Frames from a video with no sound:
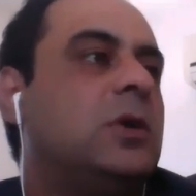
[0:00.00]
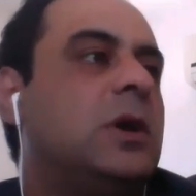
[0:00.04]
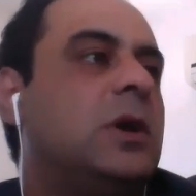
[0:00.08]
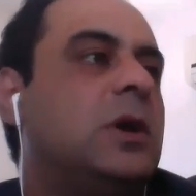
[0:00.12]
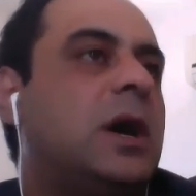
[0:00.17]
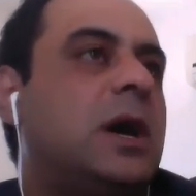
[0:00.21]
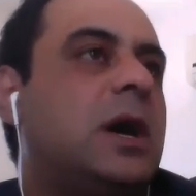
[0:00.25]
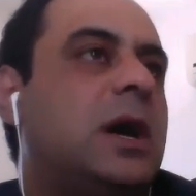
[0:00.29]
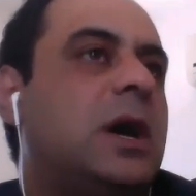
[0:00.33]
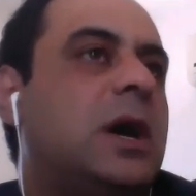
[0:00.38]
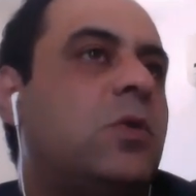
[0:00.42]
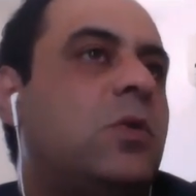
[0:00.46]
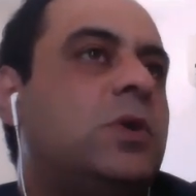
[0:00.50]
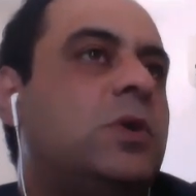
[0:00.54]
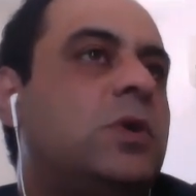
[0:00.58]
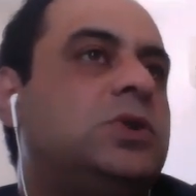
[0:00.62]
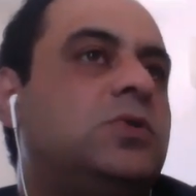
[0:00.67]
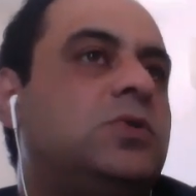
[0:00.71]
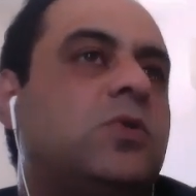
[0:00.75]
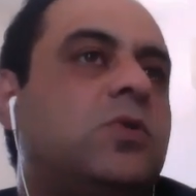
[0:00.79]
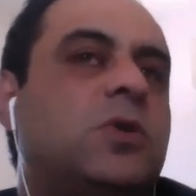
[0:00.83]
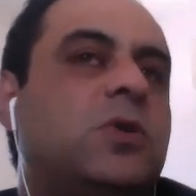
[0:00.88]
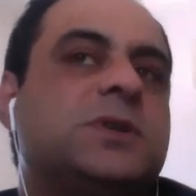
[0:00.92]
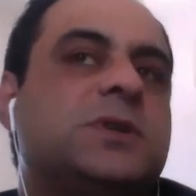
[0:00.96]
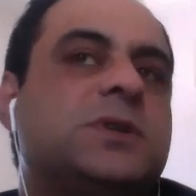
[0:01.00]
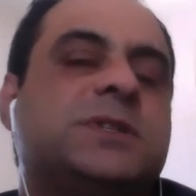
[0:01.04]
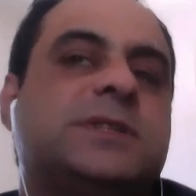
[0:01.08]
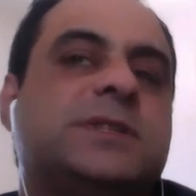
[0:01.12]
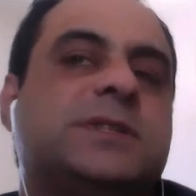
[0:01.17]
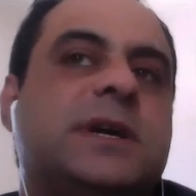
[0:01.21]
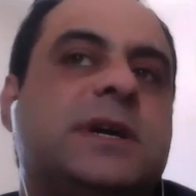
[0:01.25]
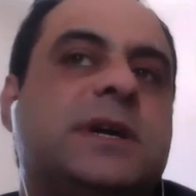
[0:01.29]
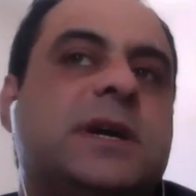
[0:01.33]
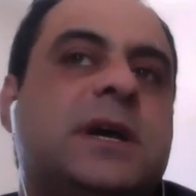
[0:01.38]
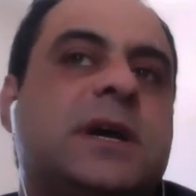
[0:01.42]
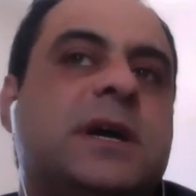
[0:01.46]
which was
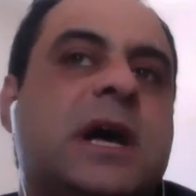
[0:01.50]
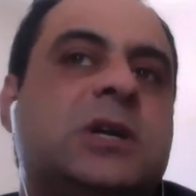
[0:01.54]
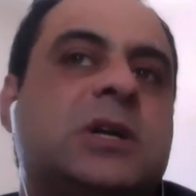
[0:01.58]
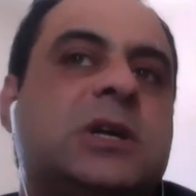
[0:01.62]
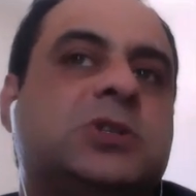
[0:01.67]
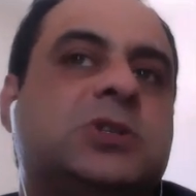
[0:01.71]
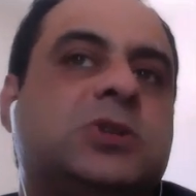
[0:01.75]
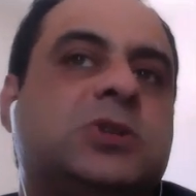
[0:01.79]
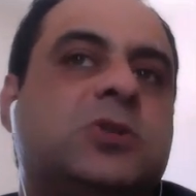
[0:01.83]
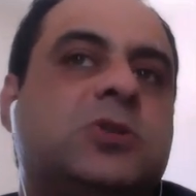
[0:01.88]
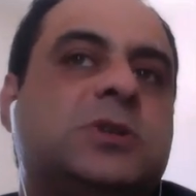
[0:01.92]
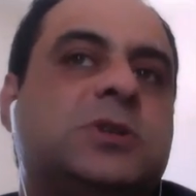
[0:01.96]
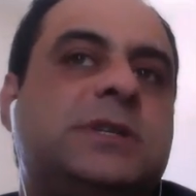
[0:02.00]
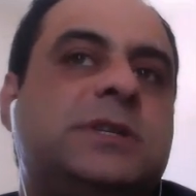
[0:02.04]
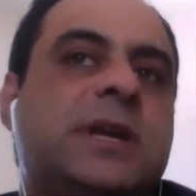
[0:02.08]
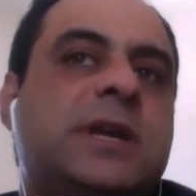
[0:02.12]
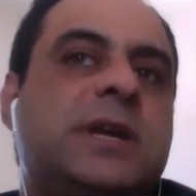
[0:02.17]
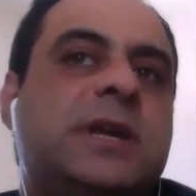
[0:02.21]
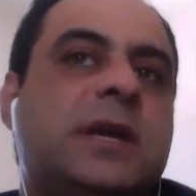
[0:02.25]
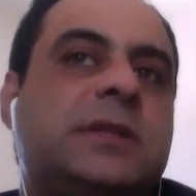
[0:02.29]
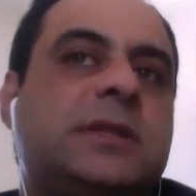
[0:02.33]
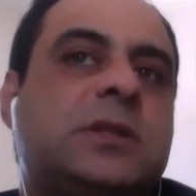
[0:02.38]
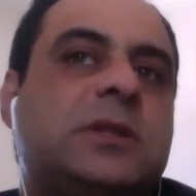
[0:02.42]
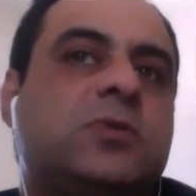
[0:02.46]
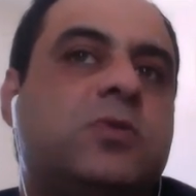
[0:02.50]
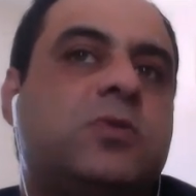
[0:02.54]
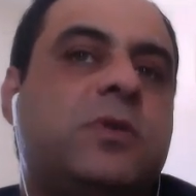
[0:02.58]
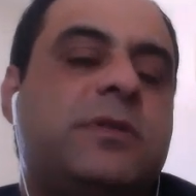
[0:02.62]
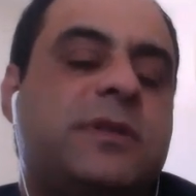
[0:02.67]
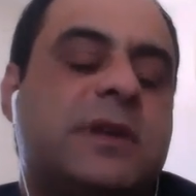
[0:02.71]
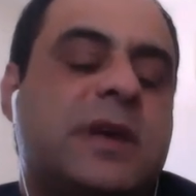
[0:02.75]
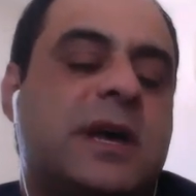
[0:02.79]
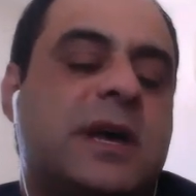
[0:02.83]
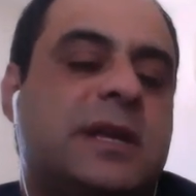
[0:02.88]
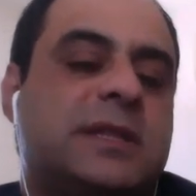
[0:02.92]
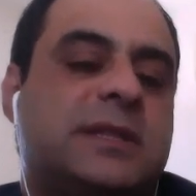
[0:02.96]
associated
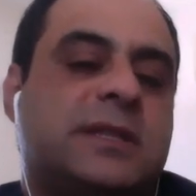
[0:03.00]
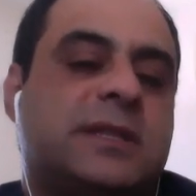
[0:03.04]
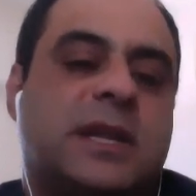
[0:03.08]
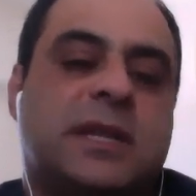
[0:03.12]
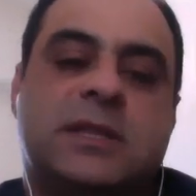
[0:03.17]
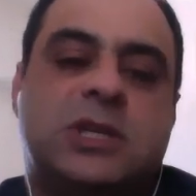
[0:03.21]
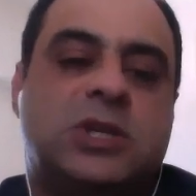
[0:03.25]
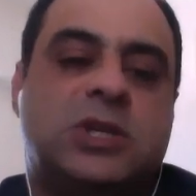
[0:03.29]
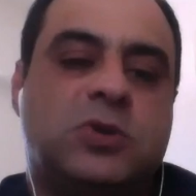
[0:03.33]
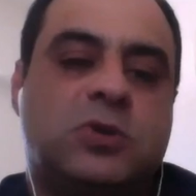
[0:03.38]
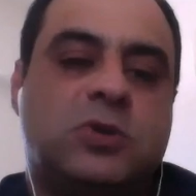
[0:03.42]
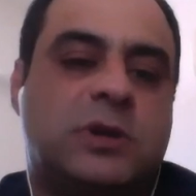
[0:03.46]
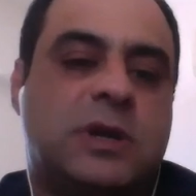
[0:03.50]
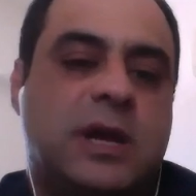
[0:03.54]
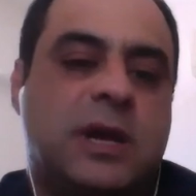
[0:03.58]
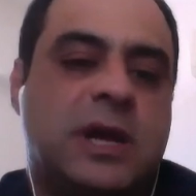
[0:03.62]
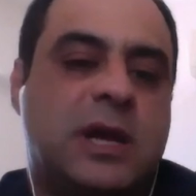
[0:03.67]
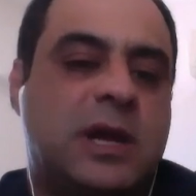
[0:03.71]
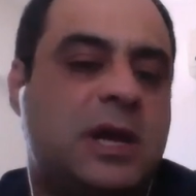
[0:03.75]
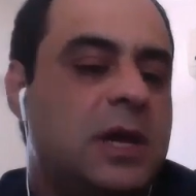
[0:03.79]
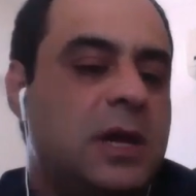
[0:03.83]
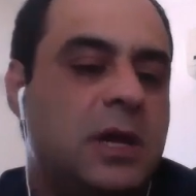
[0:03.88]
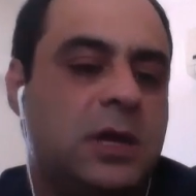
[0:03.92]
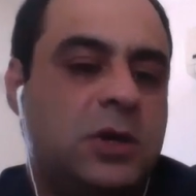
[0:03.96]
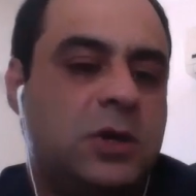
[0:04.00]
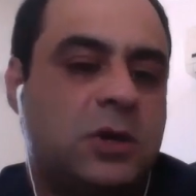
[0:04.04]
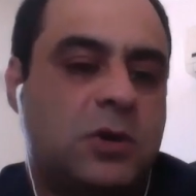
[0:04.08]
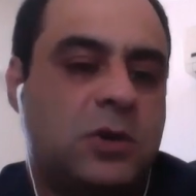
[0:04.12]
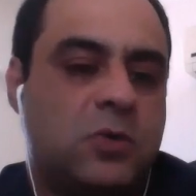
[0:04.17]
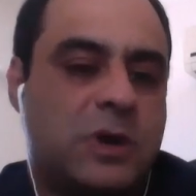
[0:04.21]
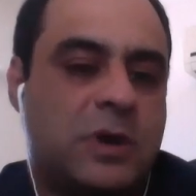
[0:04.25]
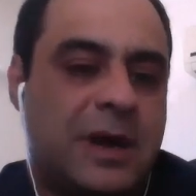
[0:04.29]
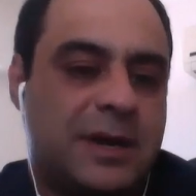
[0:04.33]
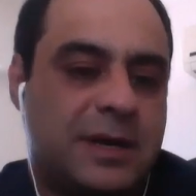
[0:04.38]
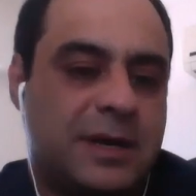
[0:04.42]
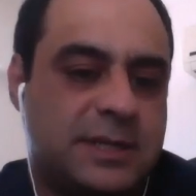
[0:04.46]
with traditional,
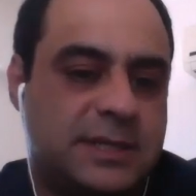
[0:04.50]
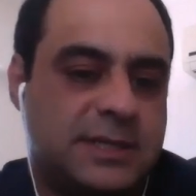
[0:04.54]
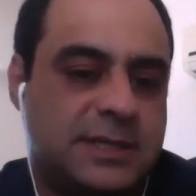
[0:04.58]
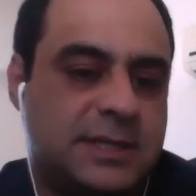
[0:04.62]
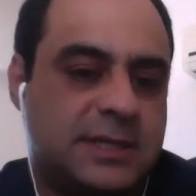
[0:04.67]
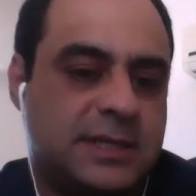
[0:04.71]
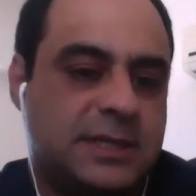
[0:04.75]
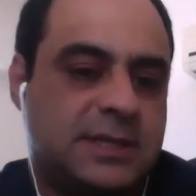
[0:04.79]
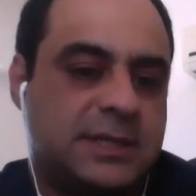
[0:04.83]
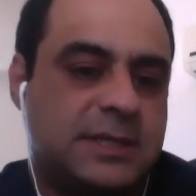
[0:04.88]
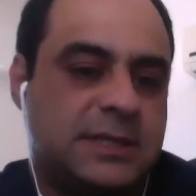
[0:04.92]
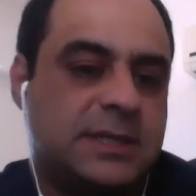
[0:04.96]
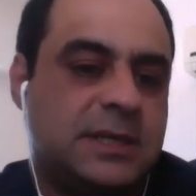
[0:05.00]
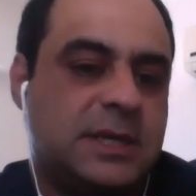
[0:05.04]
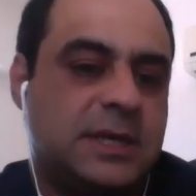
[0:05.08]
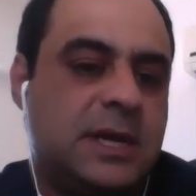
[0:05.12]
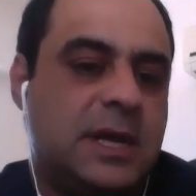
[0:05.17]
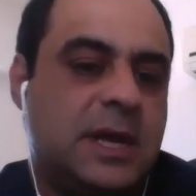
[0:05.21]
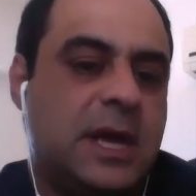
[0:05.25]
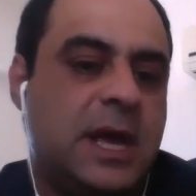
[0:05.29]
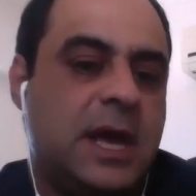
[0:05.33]
currencies.